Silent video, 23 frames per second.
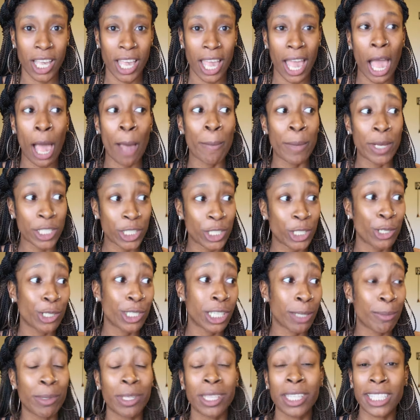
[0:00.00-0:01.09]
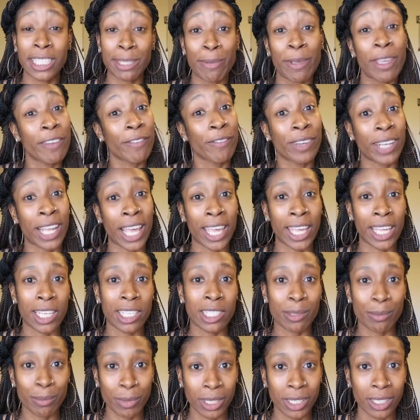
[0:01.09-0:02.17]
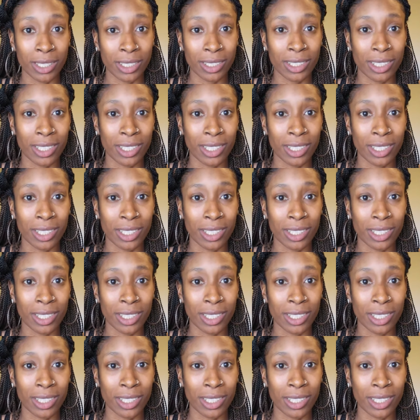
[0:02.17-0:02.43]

How much do you typically spend for that each month?